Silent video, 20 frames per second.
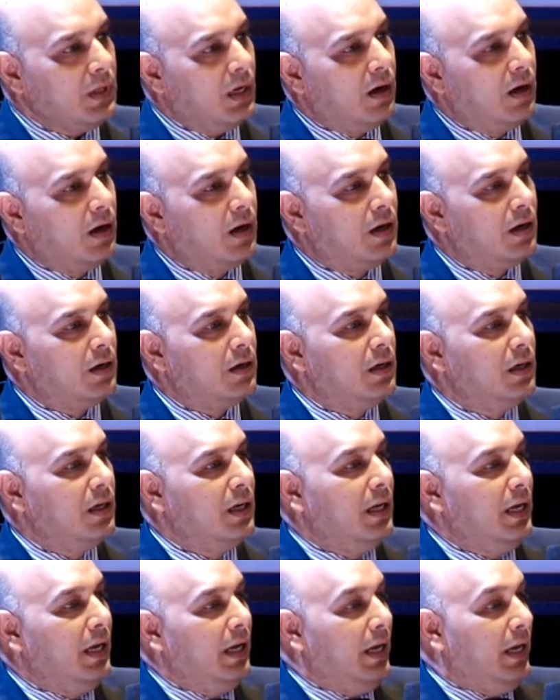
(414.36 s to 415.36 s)

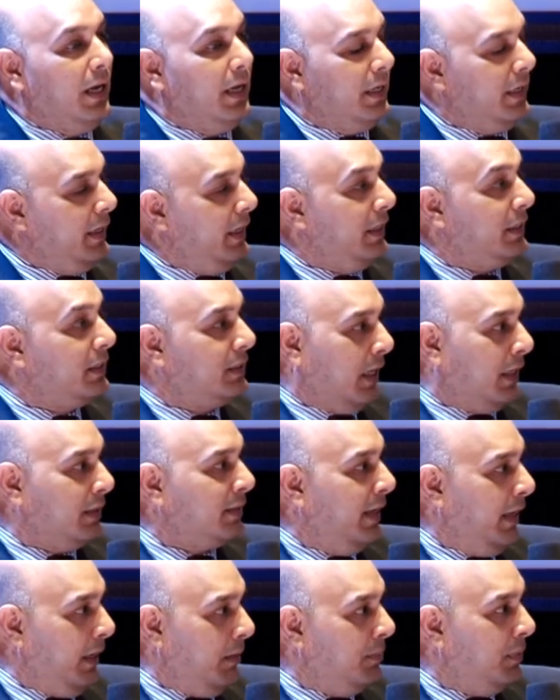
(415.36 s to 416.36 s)
It
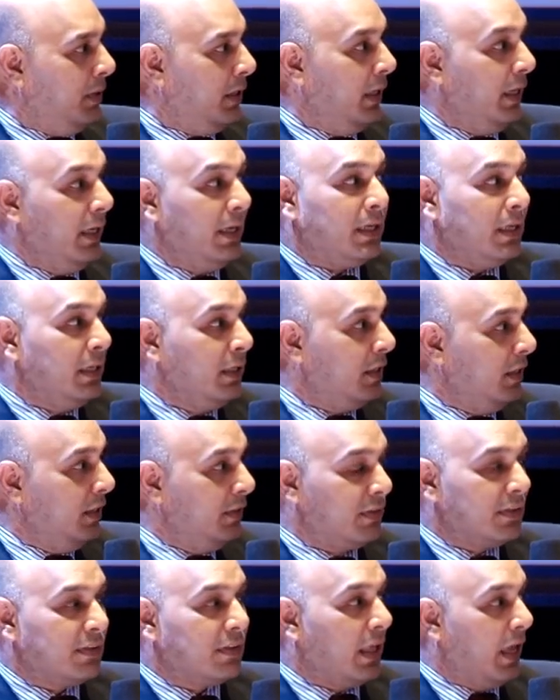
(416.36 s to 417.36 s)
does help. It
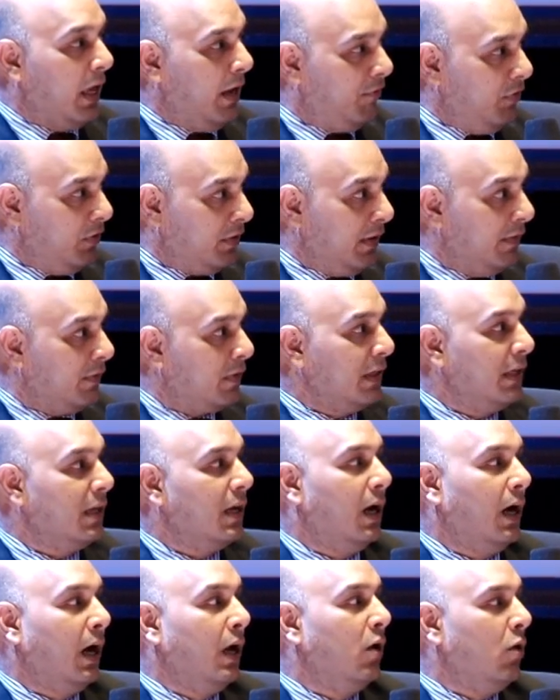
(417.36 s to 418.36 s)
increases
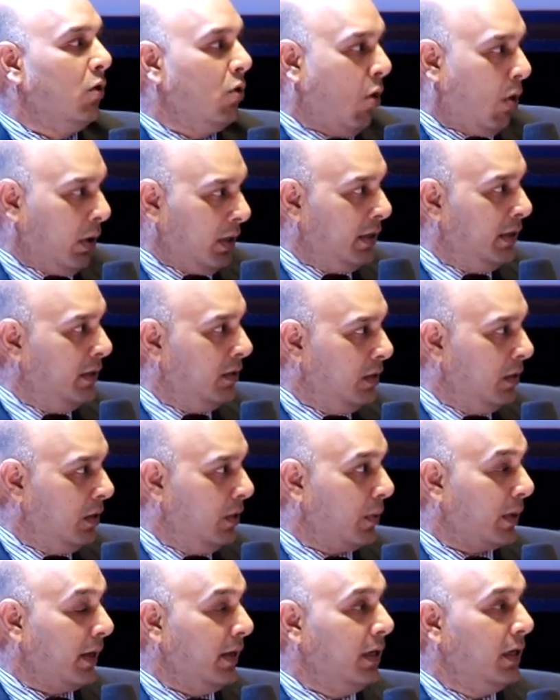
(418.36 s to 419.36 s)
efficiency a lot.
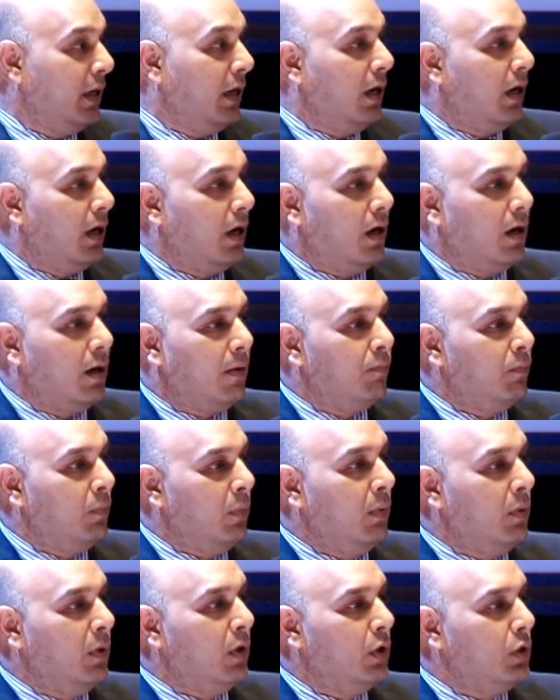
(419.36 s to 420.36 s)
Okay,
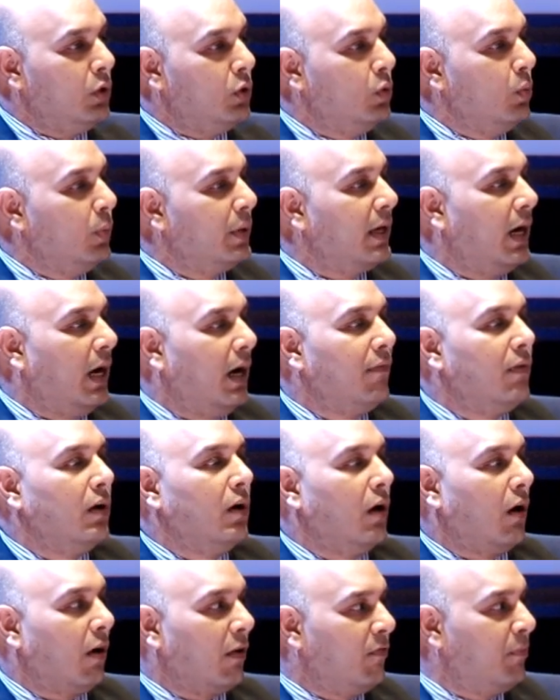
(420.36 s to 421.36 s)
you would have a
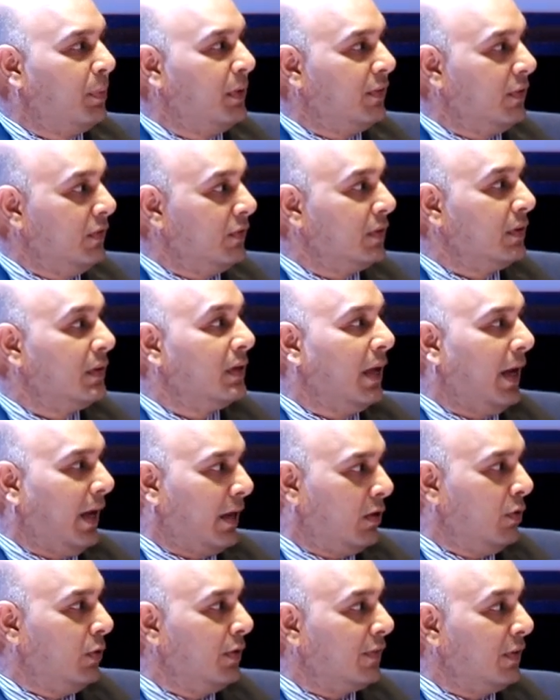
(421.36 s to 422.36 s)
lot of precision,
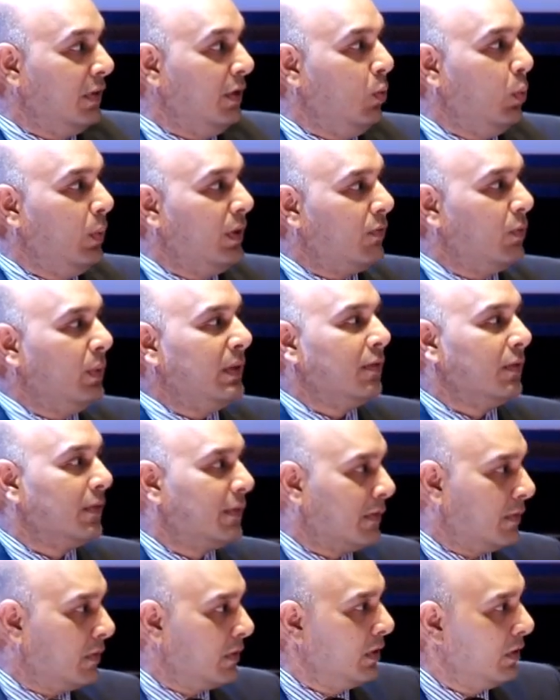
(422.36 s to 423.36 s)
accuracy, which
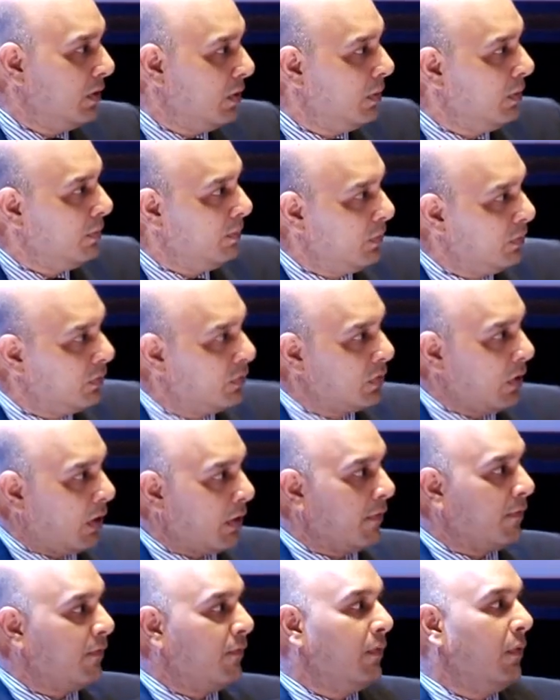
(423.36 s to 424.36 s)
is sort
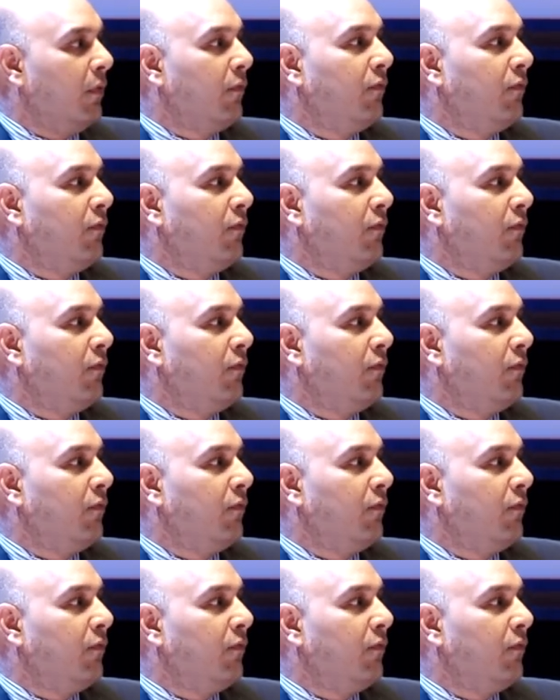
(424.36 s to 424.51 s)
of